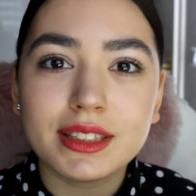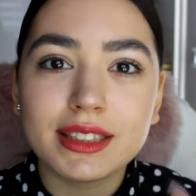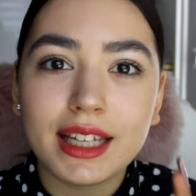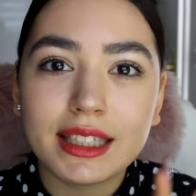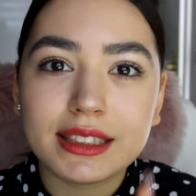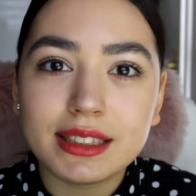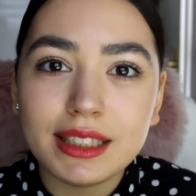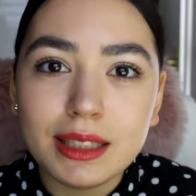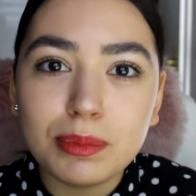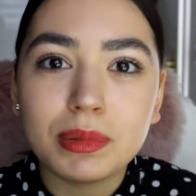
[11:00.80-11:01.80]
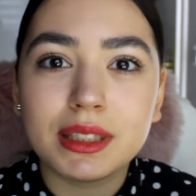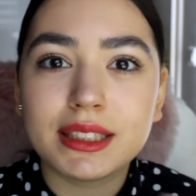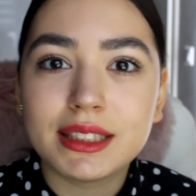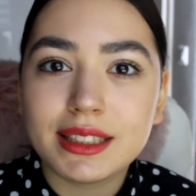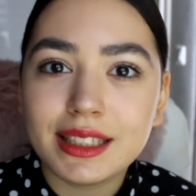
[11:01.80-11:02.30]
It's like deep,
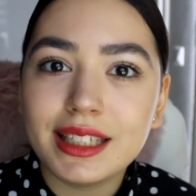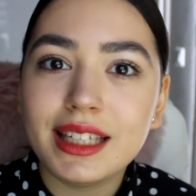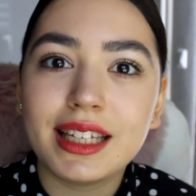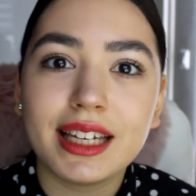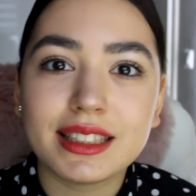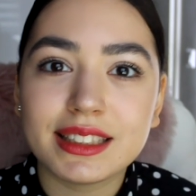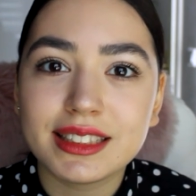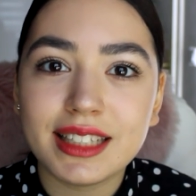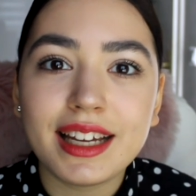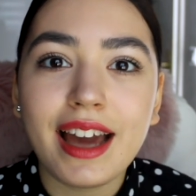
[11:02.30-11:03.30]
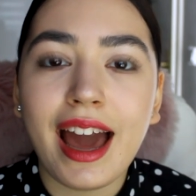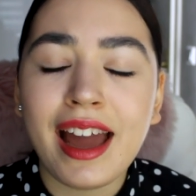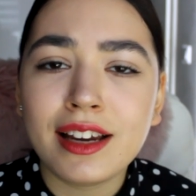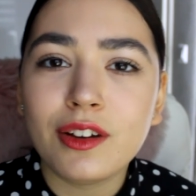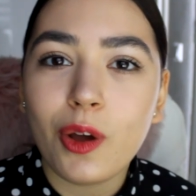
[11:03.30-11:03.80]
but still he can sing
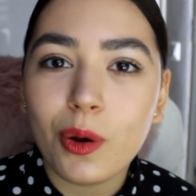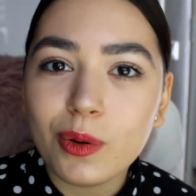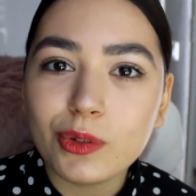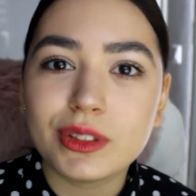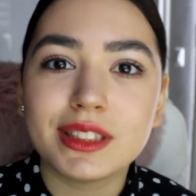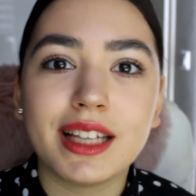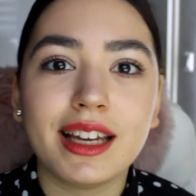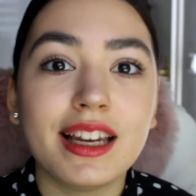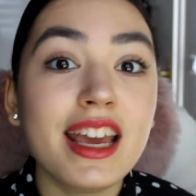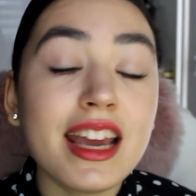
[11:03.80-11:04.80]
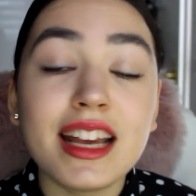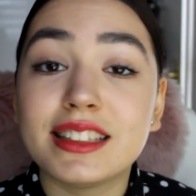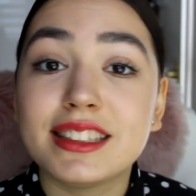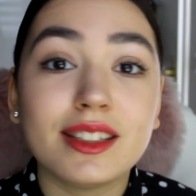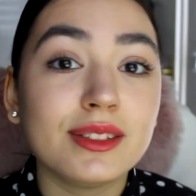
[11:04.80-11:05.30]
high notes and
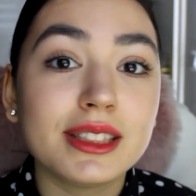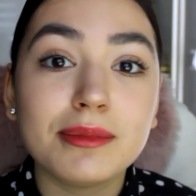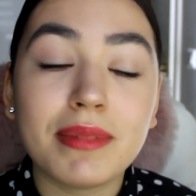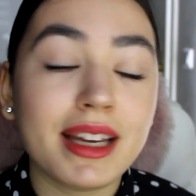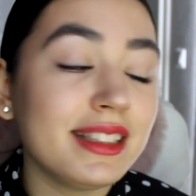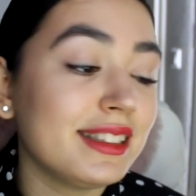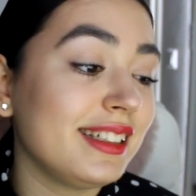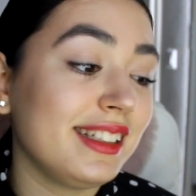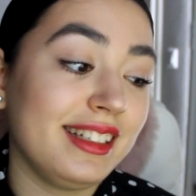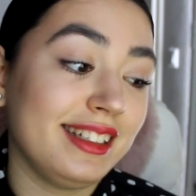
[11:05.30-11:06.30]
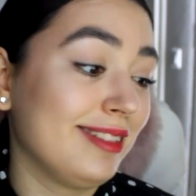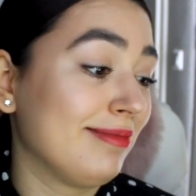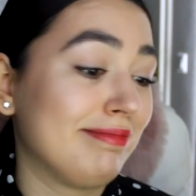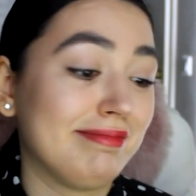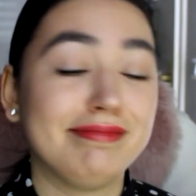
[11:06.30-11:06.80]
it sounds amazing and
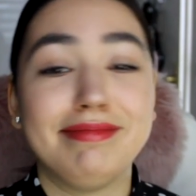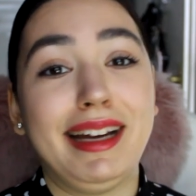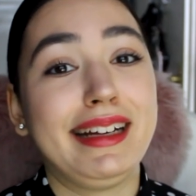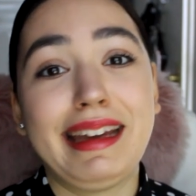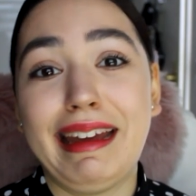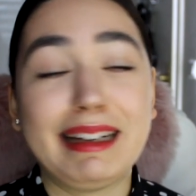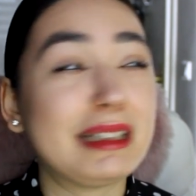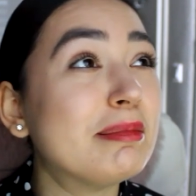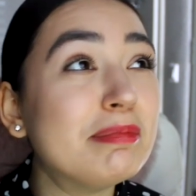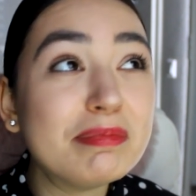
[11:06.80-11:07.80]
I can't.